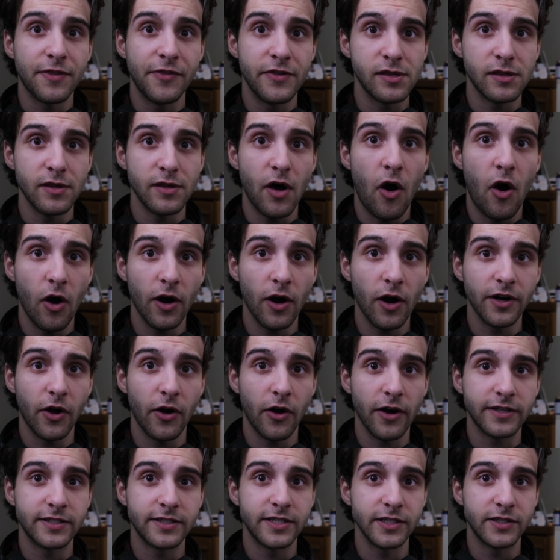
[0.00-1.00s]
this is a hard
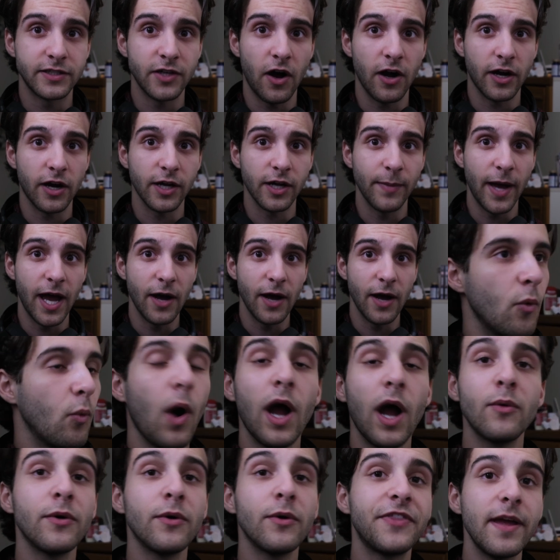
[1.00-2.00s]
arc to talk about.
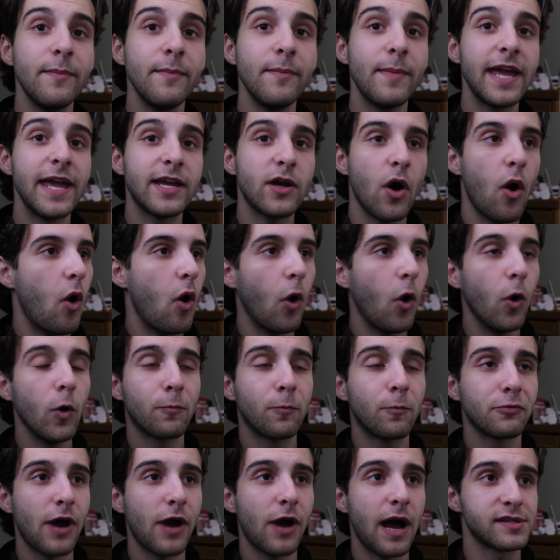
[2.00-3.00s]
Why would they make a whole
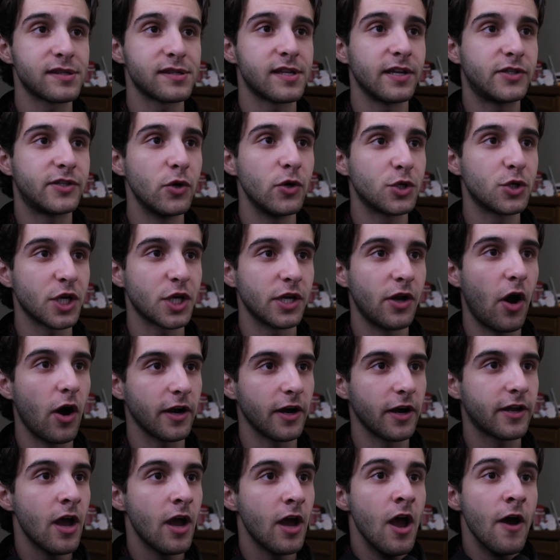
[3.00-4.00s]
prostitution
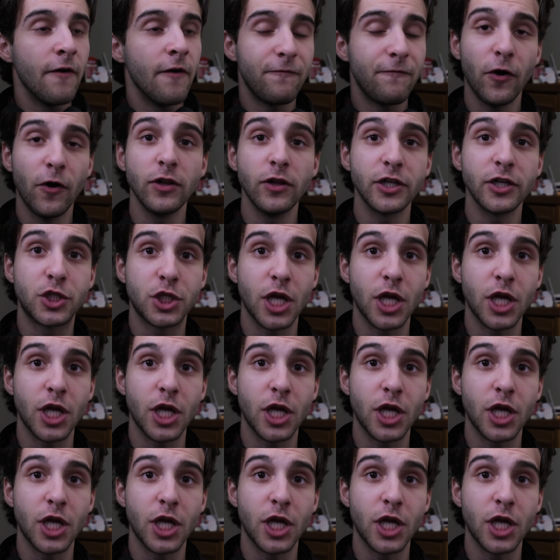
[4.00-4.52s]
arc full of